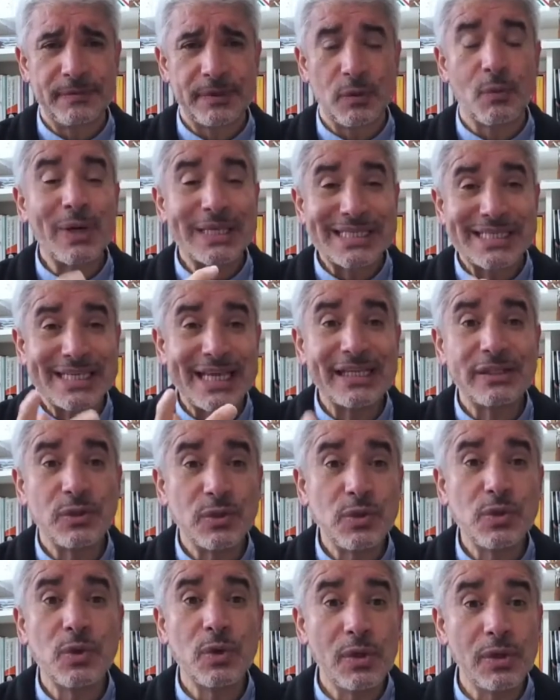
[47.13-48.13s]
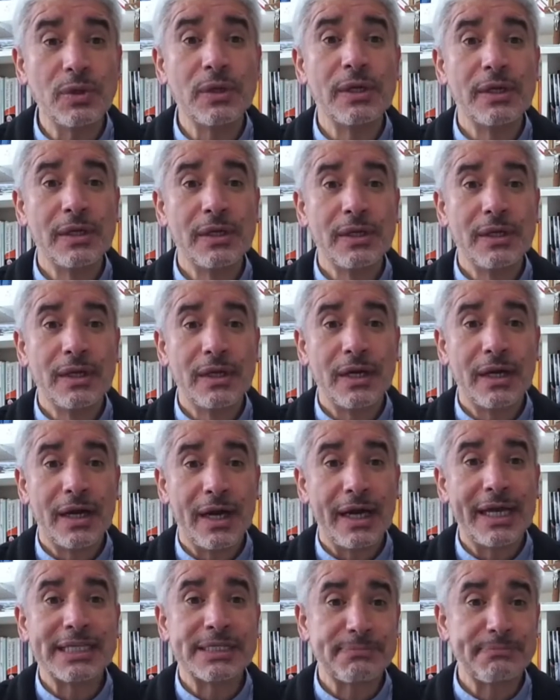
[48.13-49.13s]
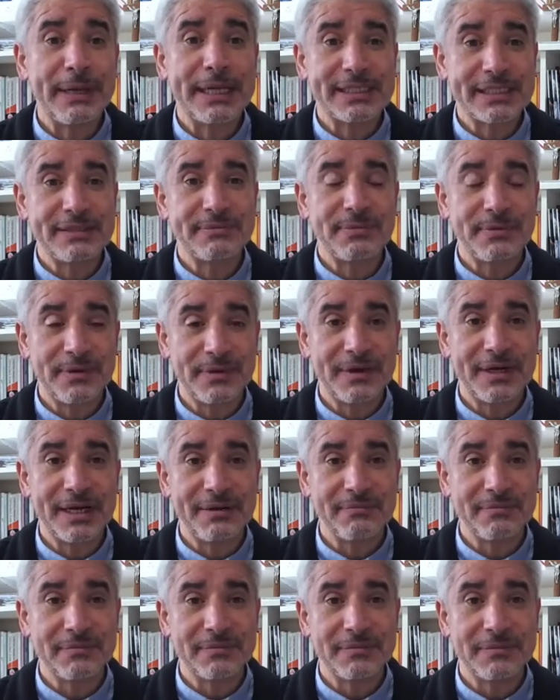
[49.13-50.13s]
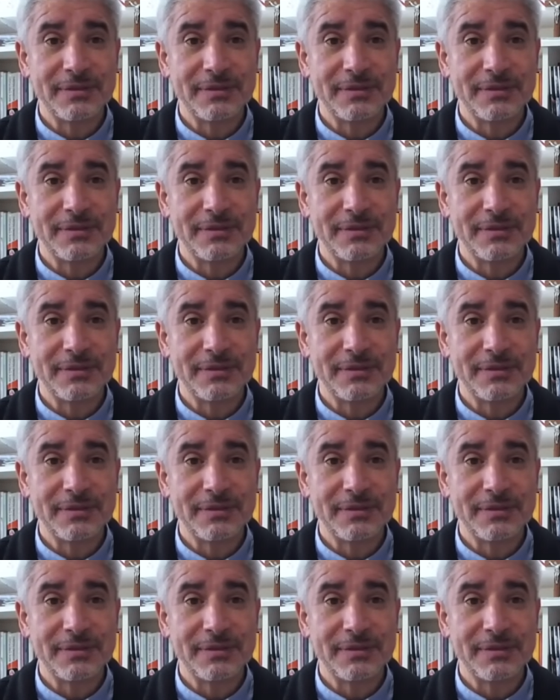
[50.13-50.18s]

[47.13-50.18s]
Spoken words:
What sign do you expect from him?"